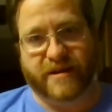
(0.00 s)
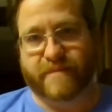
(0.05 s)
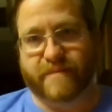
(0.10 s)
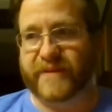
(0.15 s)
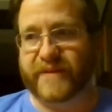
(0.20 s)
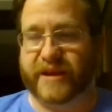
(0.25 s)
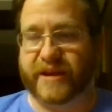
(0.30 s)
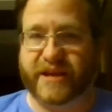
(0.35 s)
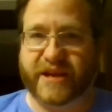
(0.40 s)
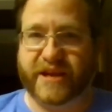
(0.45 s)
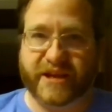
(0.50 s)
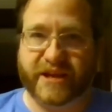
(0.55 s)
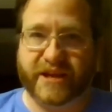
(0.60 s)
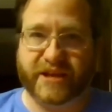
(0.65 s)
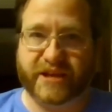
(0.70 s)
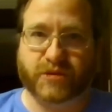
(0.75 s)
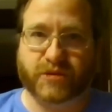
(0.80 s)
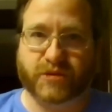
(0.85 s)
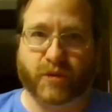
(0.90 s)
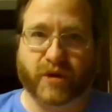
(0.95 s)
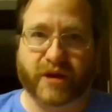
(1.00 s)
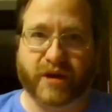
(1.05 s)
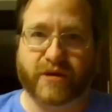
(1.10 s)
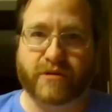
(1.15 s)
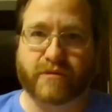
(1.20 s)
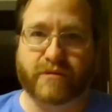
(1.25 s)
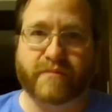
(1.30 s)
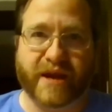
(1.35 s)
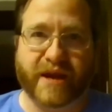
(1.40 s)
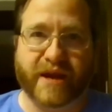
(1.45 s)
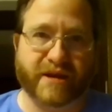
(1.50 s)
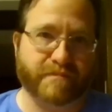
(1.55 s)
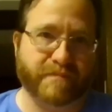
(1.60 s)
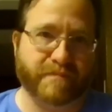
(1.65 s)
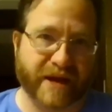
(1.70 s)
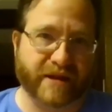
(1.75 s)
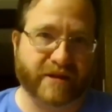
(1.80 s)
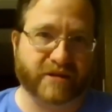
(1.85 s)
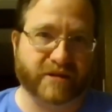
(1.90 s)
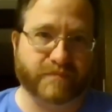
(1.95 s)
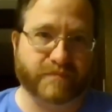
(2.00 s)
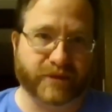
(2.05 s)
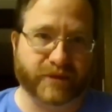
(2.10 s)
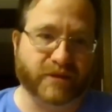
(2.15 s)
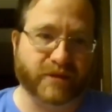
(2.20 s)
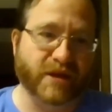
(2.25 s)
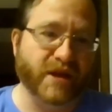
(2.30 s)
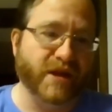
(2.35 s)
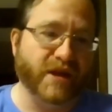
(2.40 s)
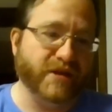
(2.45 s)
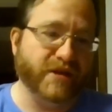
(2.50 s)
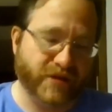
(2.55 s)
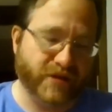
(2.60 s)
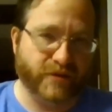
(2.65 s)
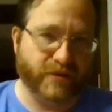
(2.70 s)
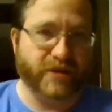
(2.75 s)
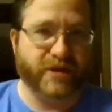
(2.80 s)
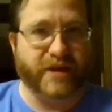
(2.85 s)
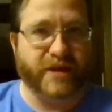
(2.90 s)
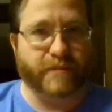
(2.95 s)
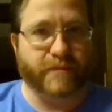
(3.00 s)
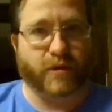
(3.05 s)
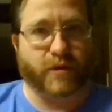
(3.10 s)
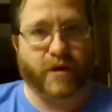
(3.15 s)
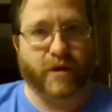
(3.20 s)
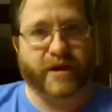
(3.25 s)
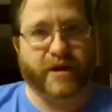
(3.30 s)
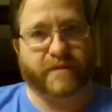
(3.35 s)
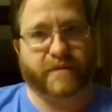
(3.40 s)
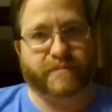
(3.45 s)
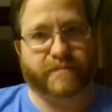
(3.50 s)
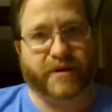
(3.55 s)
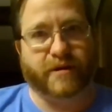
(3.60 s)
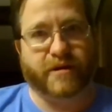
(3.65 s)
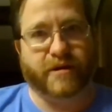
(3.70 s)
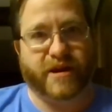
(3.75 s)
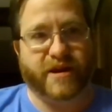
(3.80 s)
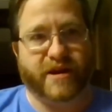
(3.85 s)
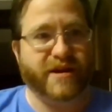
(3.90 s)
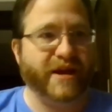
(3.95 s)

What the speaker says: And he's who made it palatable to the Democratic Party.